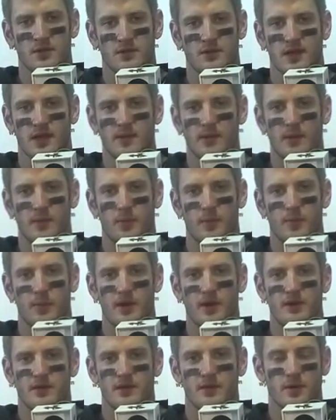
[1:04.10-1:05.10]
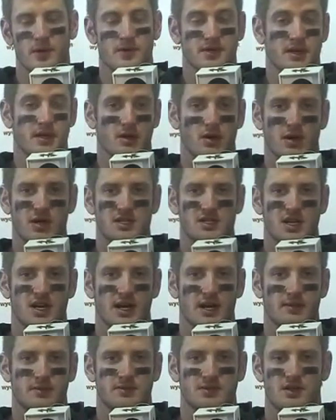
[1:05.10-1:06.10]
in prepared. They both did a great job.
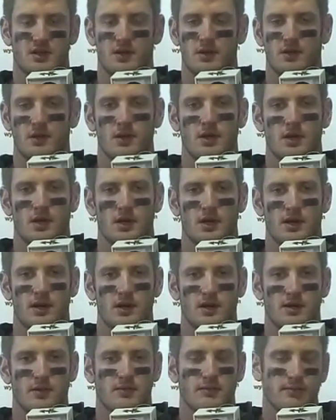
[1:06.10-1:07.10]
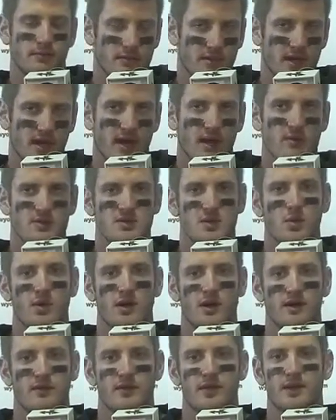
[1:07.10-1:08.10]
So, I was aware of
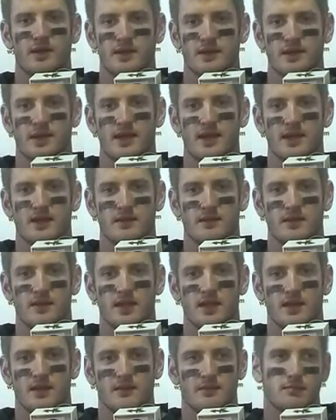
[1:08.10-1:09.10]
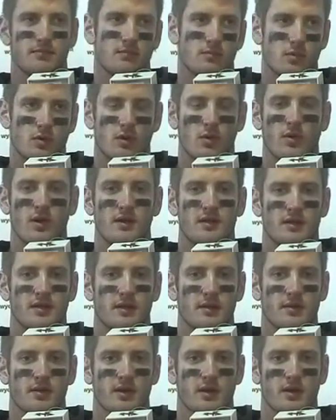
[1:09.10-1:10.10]
it. And they were aware that they were
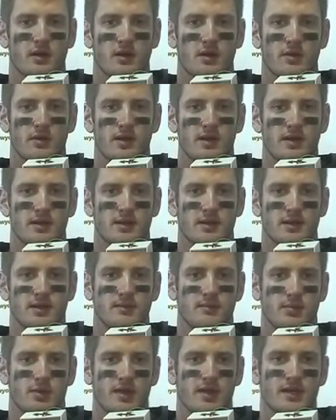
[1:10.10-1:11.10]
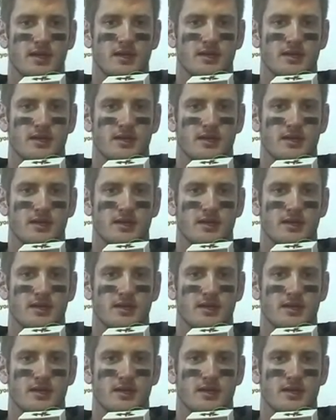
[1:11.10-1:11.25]
going to go in and play,